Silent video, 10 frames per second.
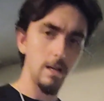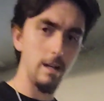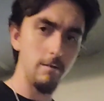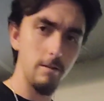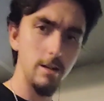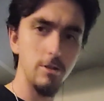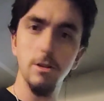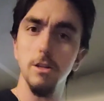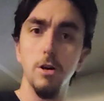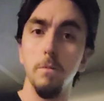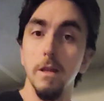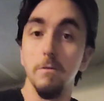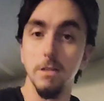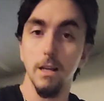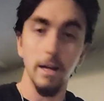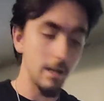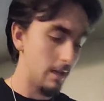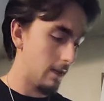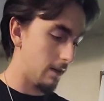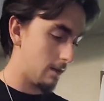I didn't. You could have told me there was a light
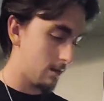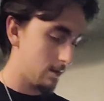glare.